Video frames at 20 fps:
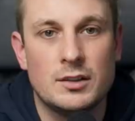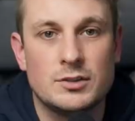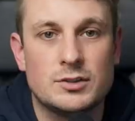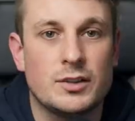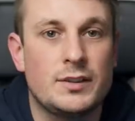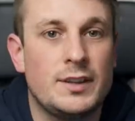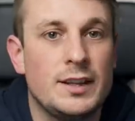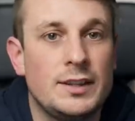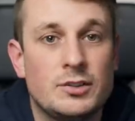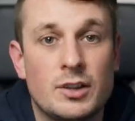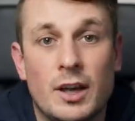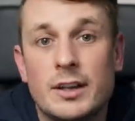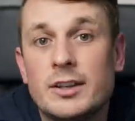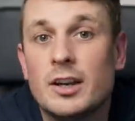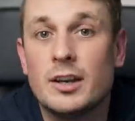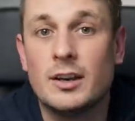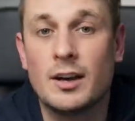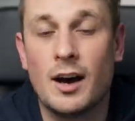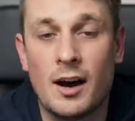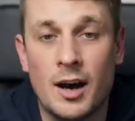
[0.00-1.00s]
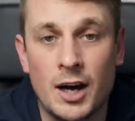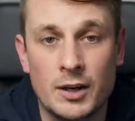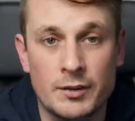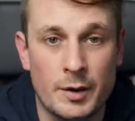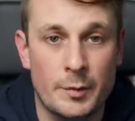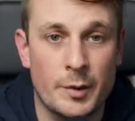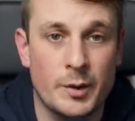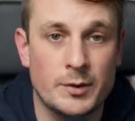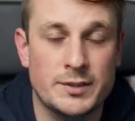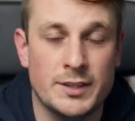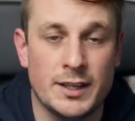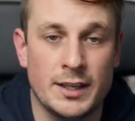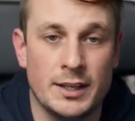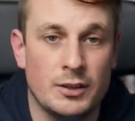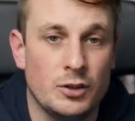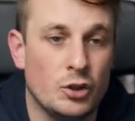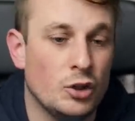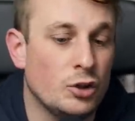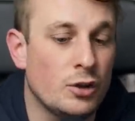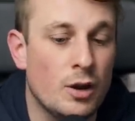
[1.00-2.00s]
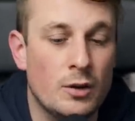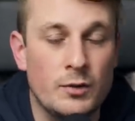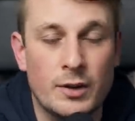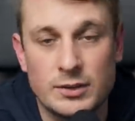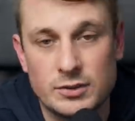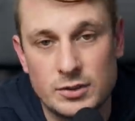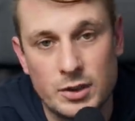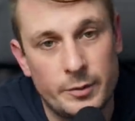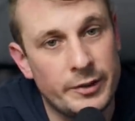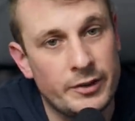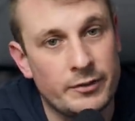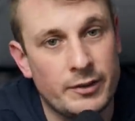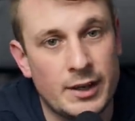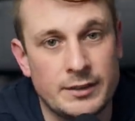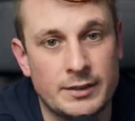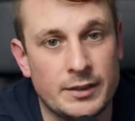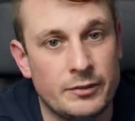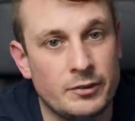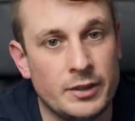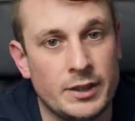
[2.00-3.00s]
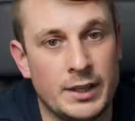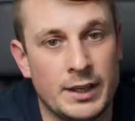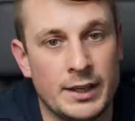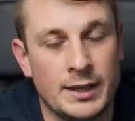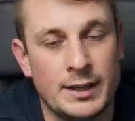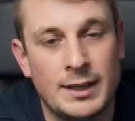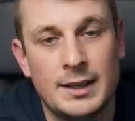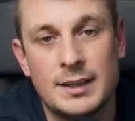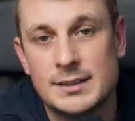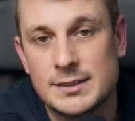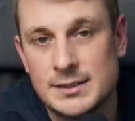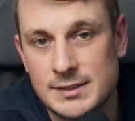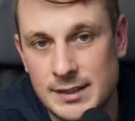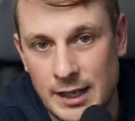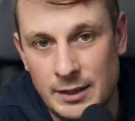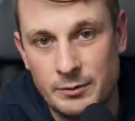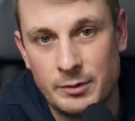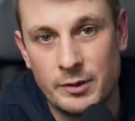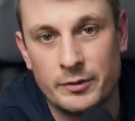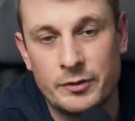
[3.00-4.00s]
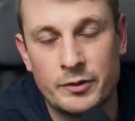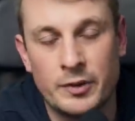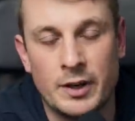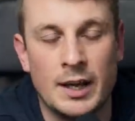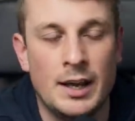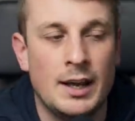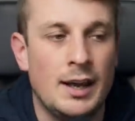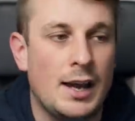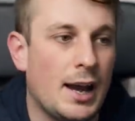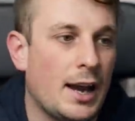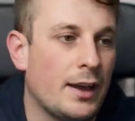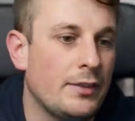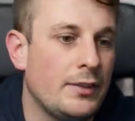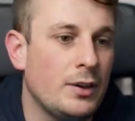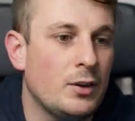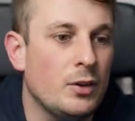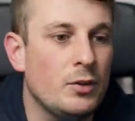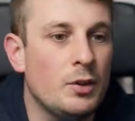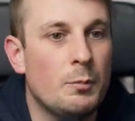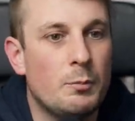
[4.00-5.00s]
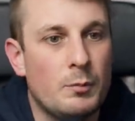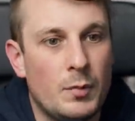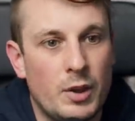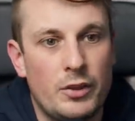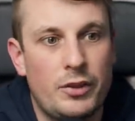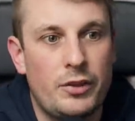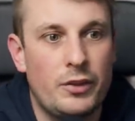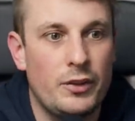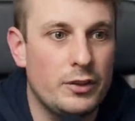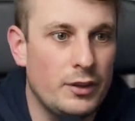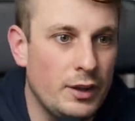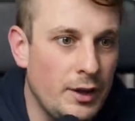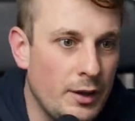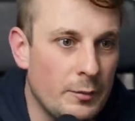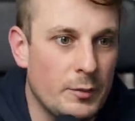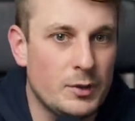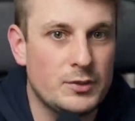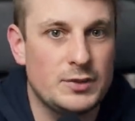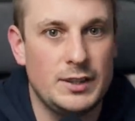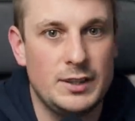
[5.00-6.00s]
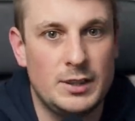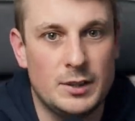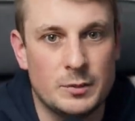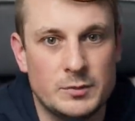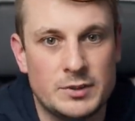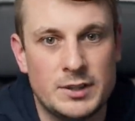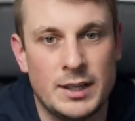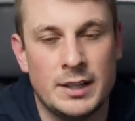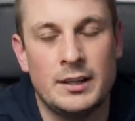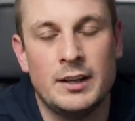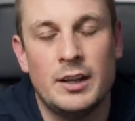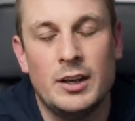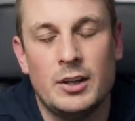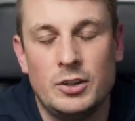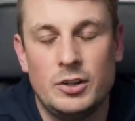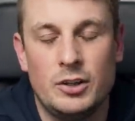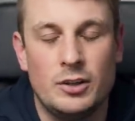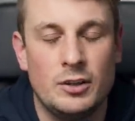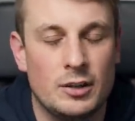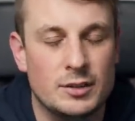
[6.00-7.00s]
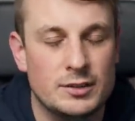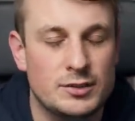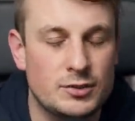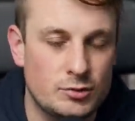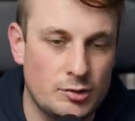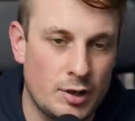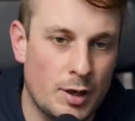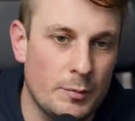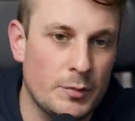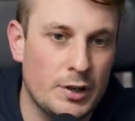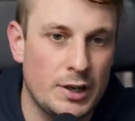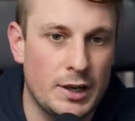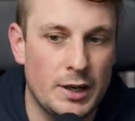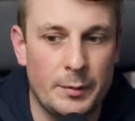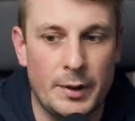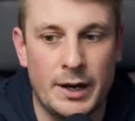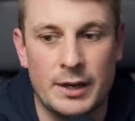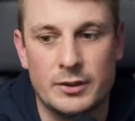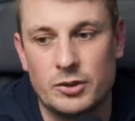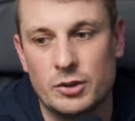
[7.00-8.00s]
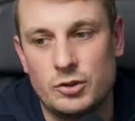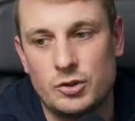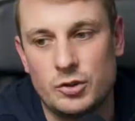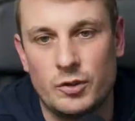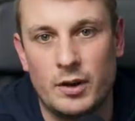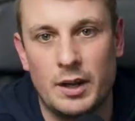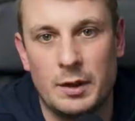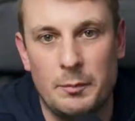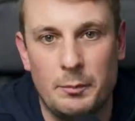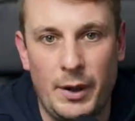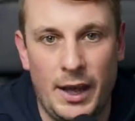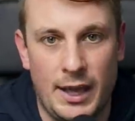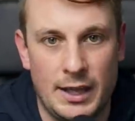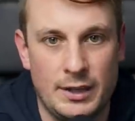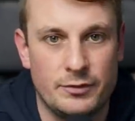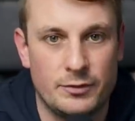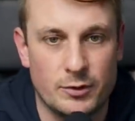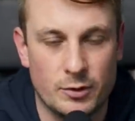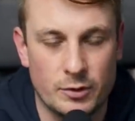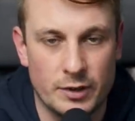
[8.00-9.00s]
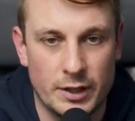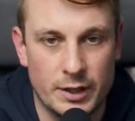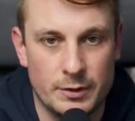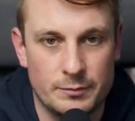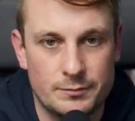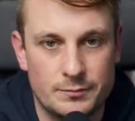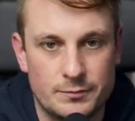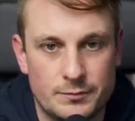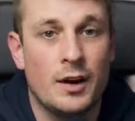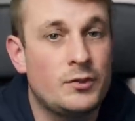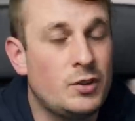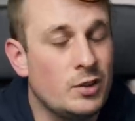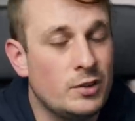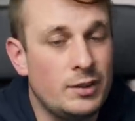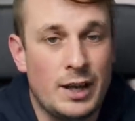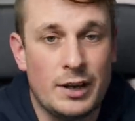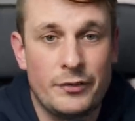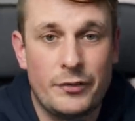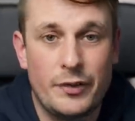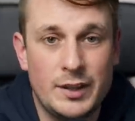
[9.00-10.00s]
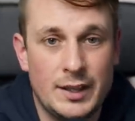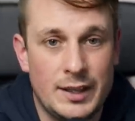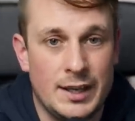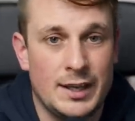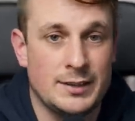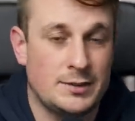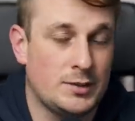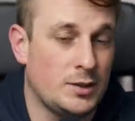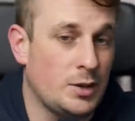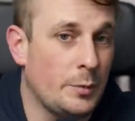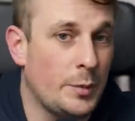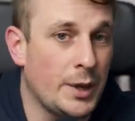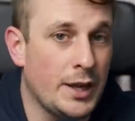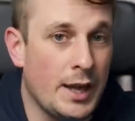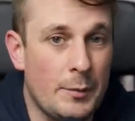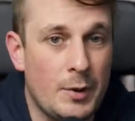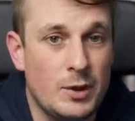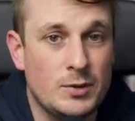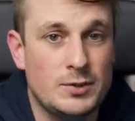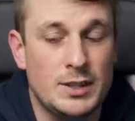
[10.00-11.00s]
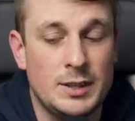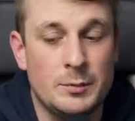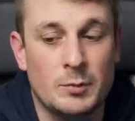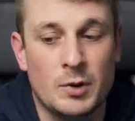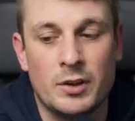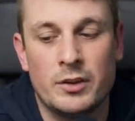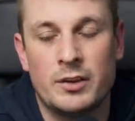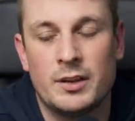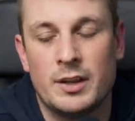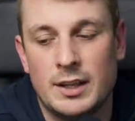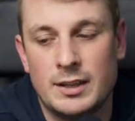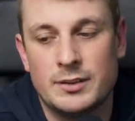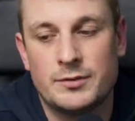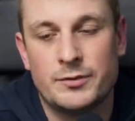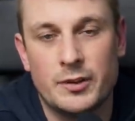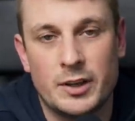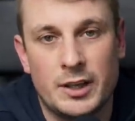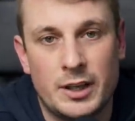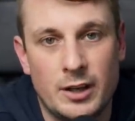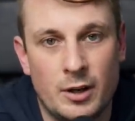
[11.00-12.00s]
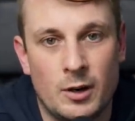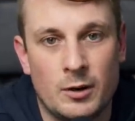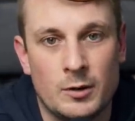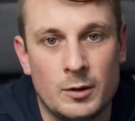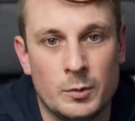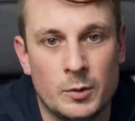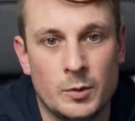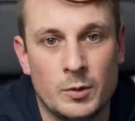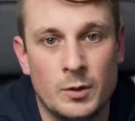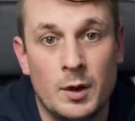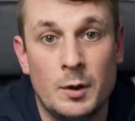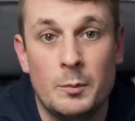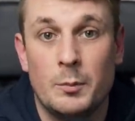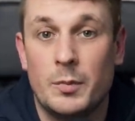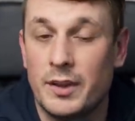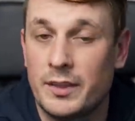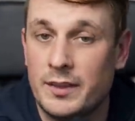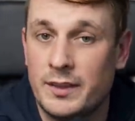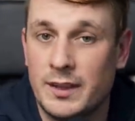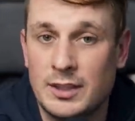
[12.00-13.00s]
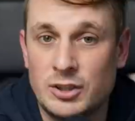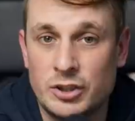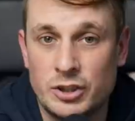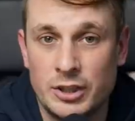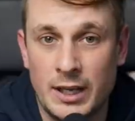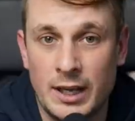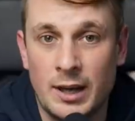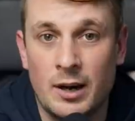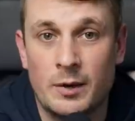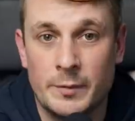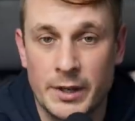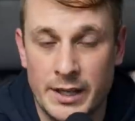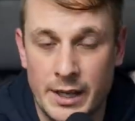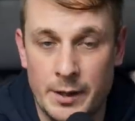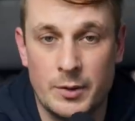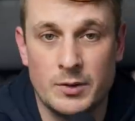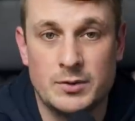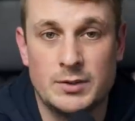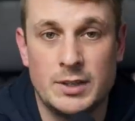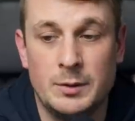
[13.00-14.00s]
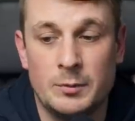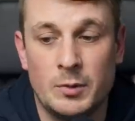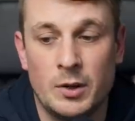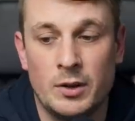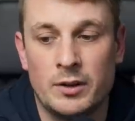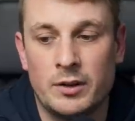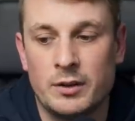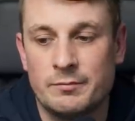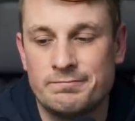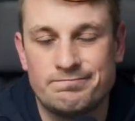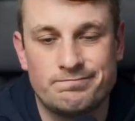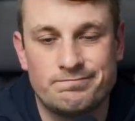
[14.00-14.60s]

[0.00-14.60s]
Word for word: So things like your car MOT, you know that's coming around every year, save up for it, and then on the month that the MOT comes in, you're not scrambling about to try and pay for it. I've done that for years, and on my MOT month, it's freaking horrible. But this year, on my MOT month,